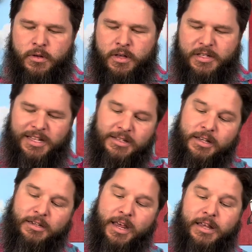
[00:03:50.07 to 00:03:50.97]
since
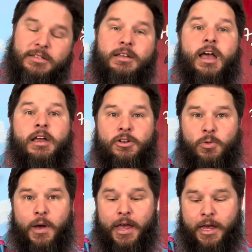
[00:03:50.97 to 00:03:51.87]
it tastes kind of
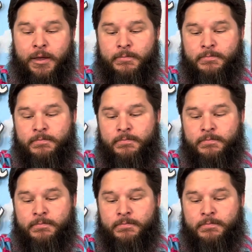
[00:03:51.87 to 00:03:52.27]
twangy,